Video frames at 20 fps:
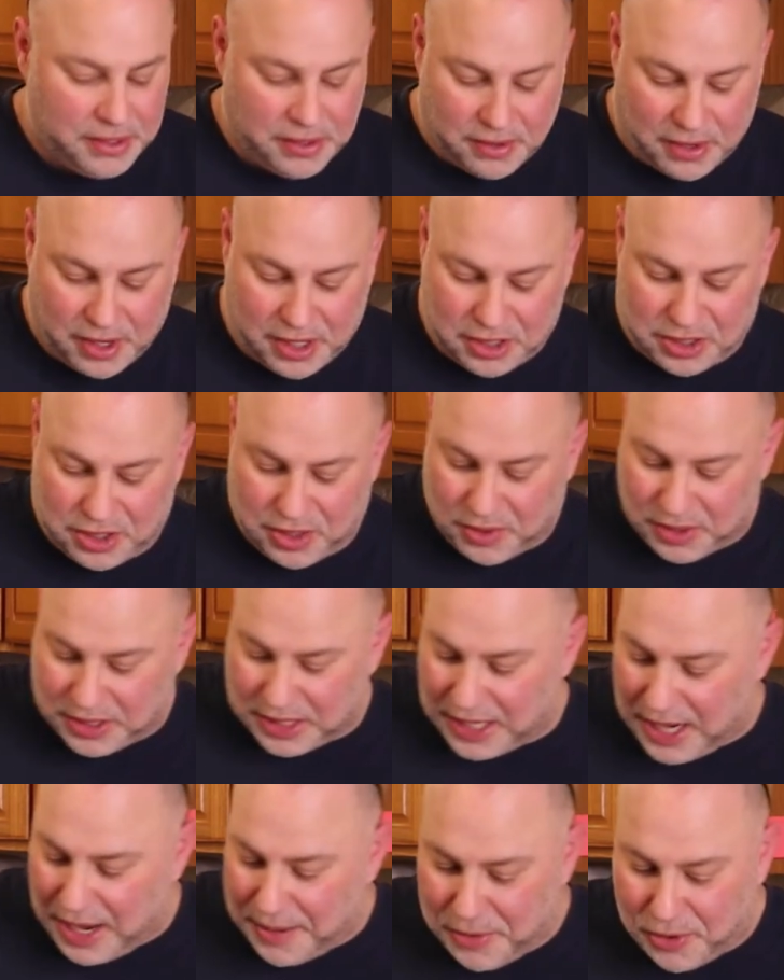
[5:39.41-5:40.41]
Right, so it's a
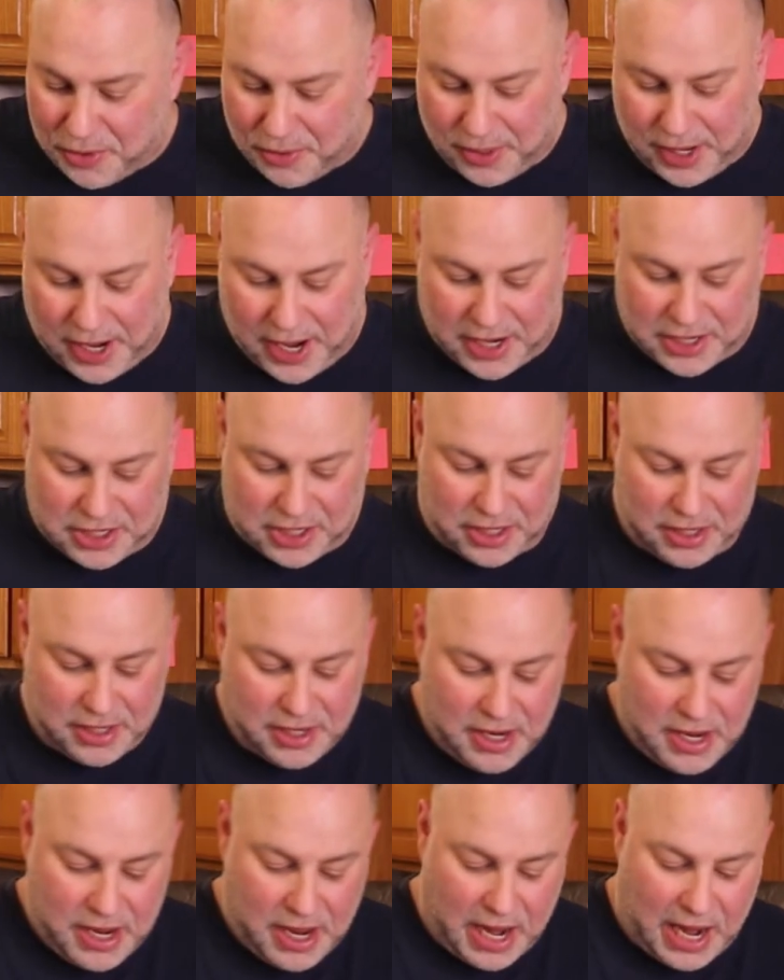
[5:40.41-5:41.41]
chemical reaction.
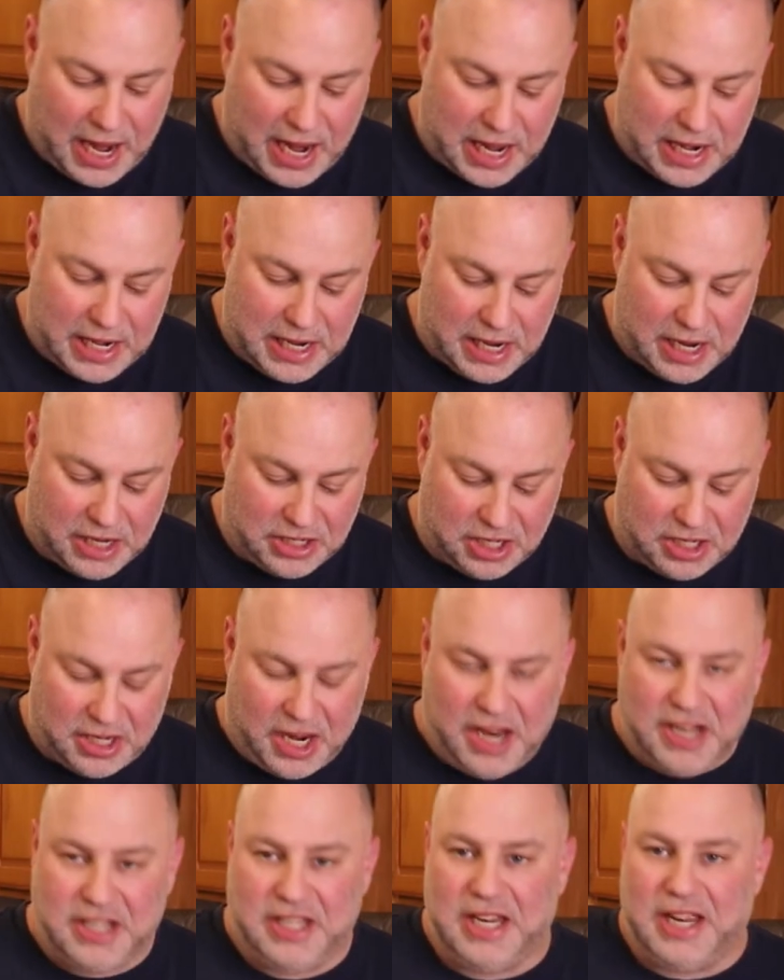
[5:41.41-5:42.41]
And it's a
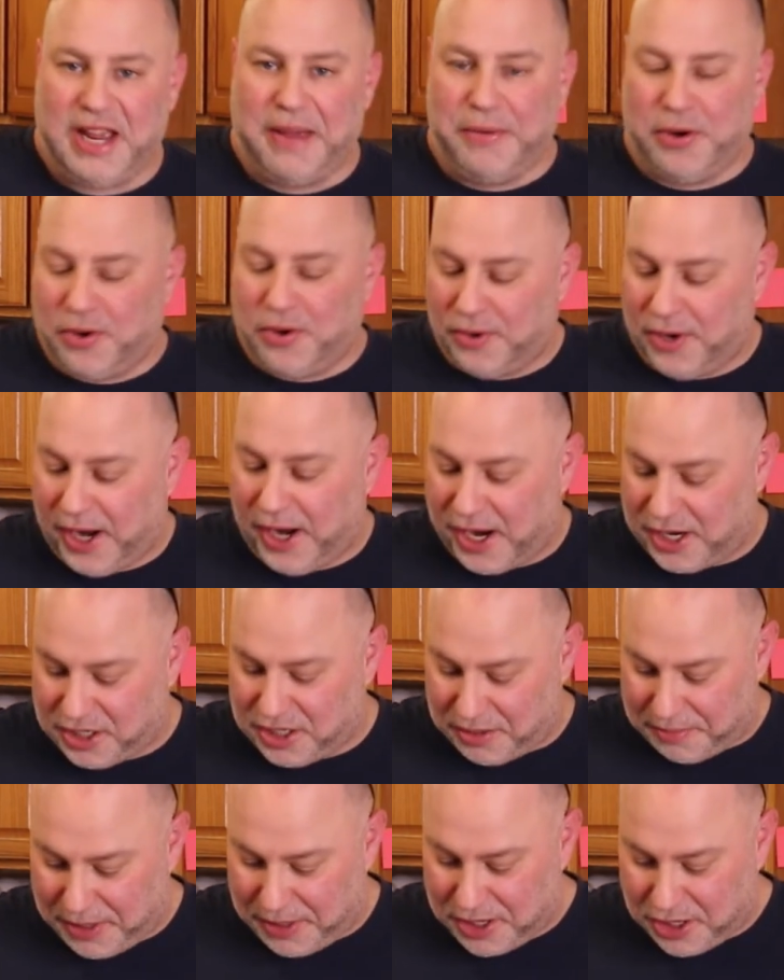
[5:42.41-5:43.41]
tasty chemical
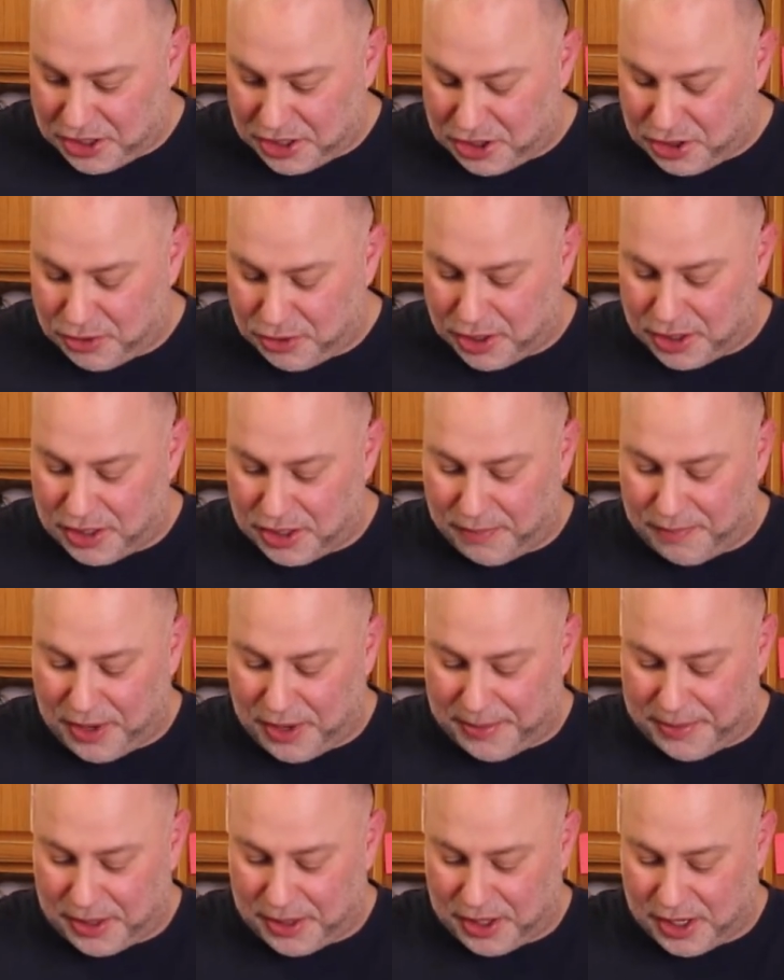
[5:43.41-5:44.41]
reaction because you can dip
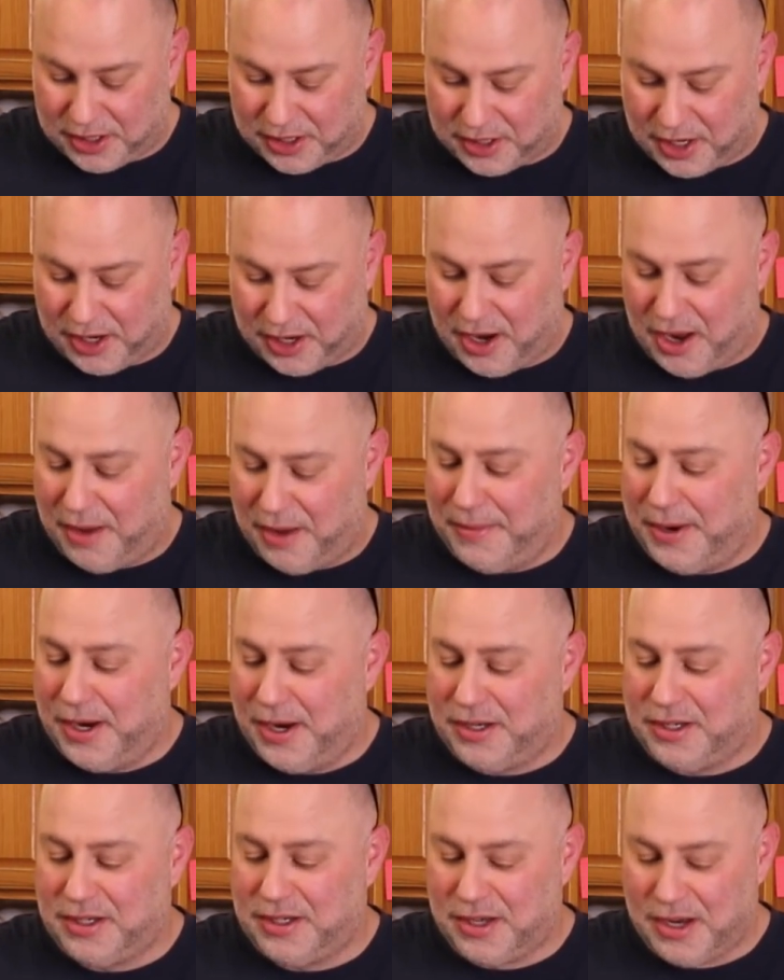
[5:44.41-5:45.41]
them in things like
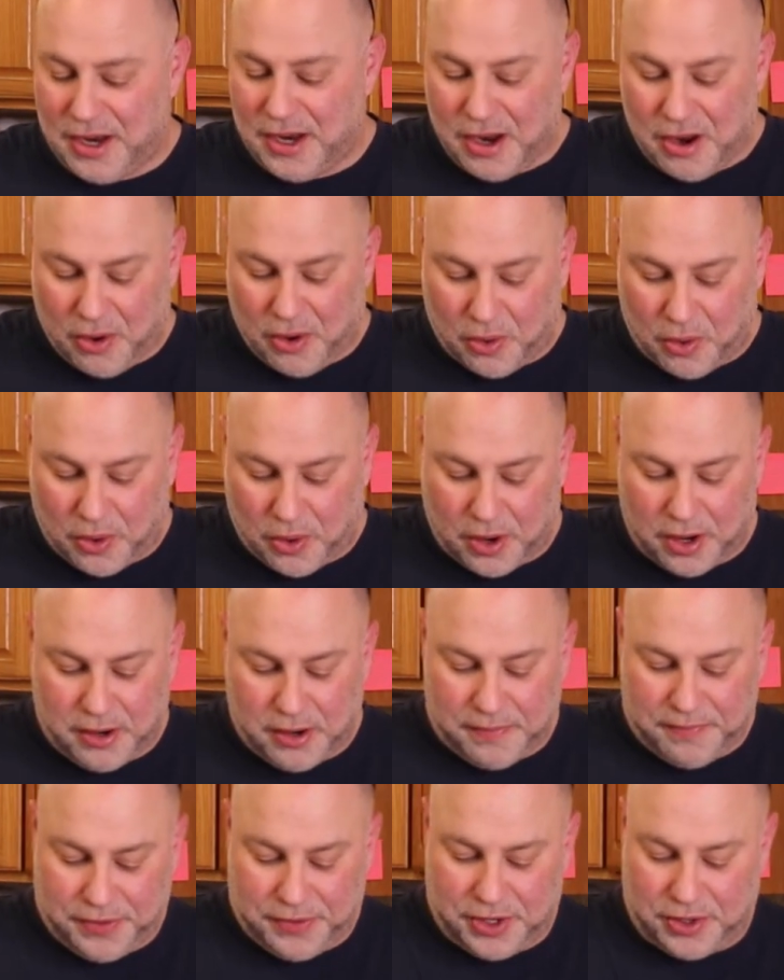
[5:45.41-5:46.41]
hummus, or
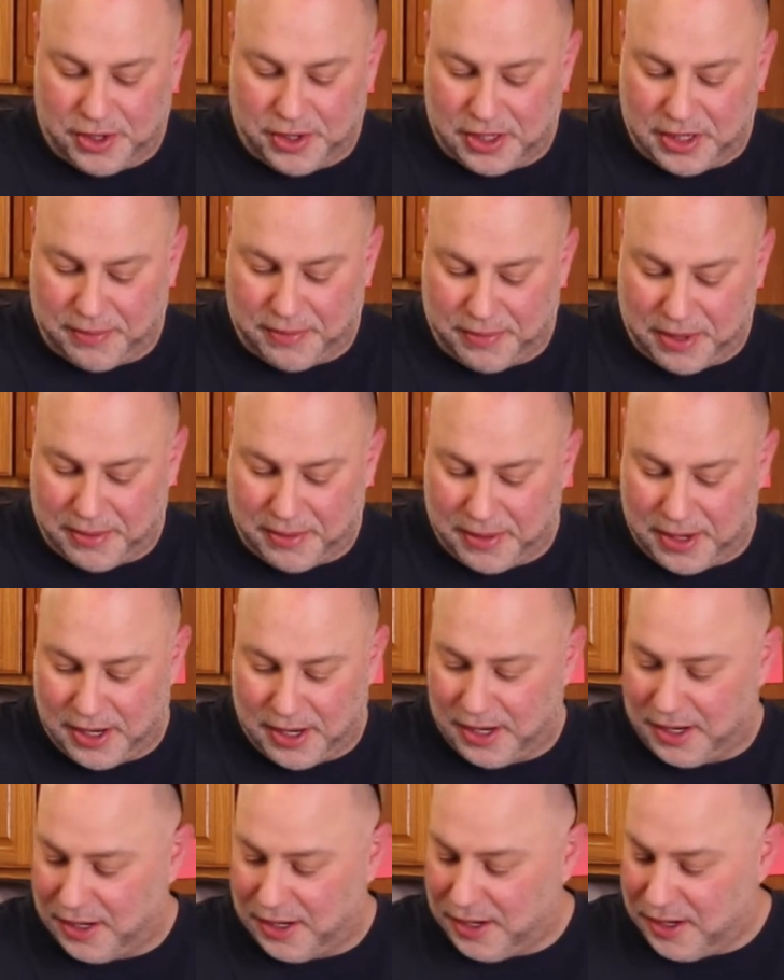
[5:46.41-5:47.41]
you can dip them
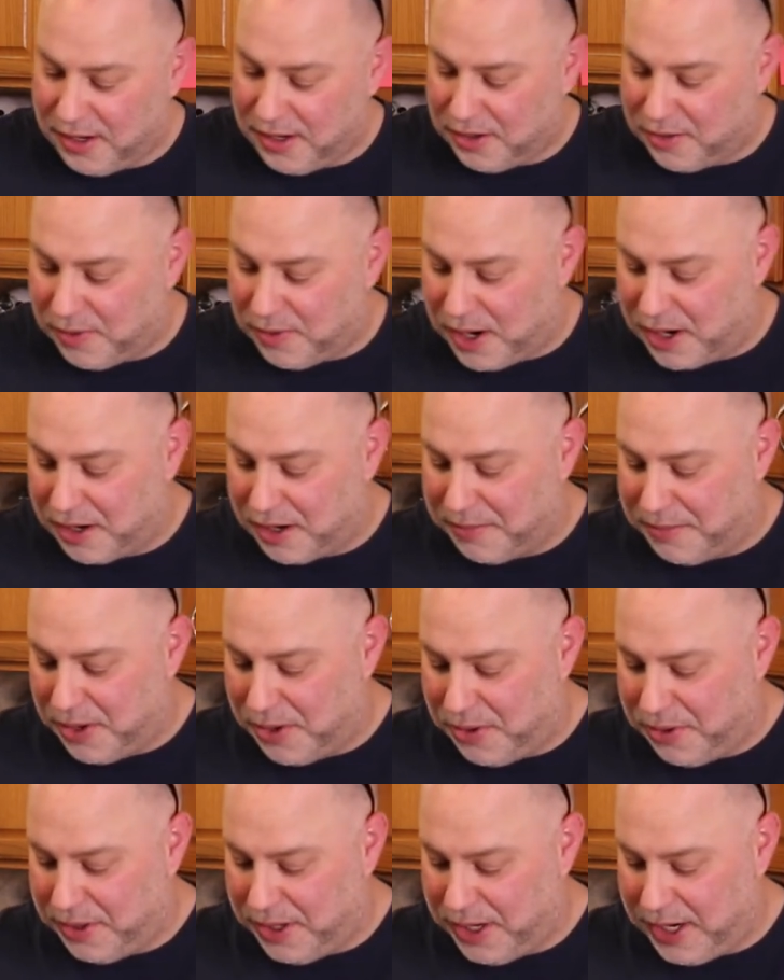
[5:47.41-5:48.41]
in
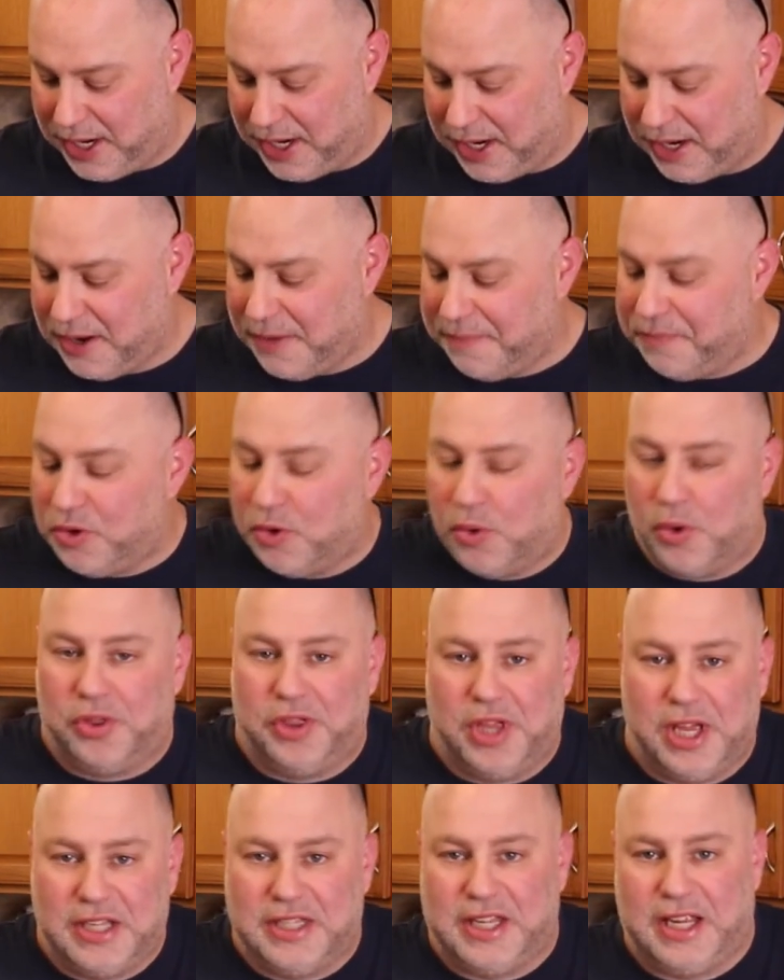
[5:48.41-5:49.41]
guacamole, or
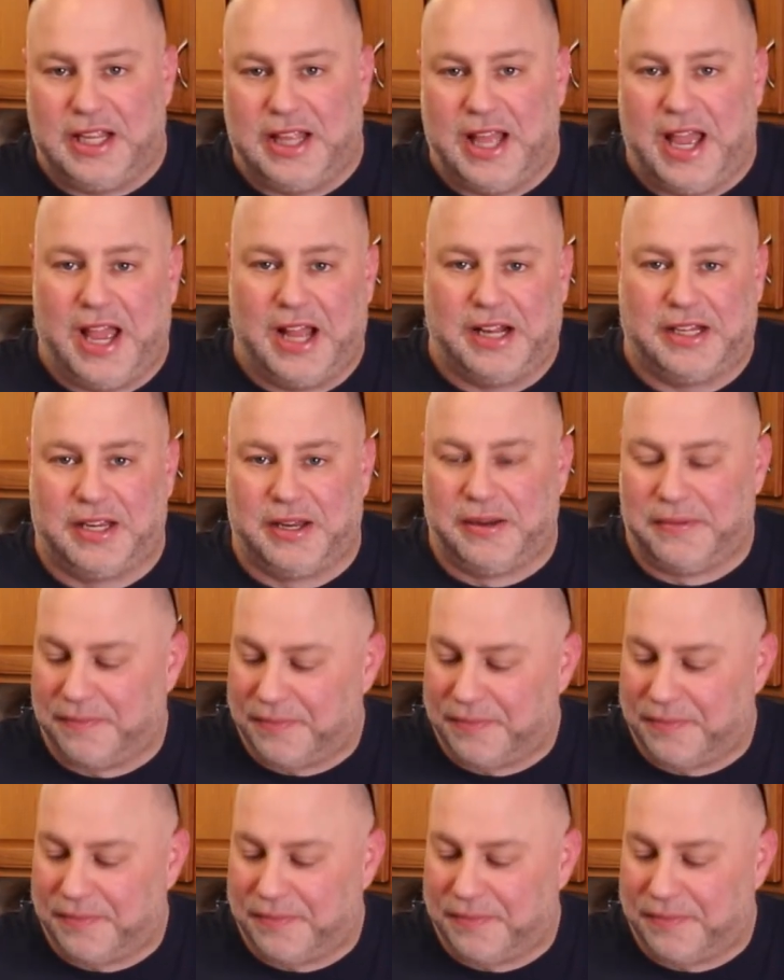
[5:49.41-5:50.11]
things like that.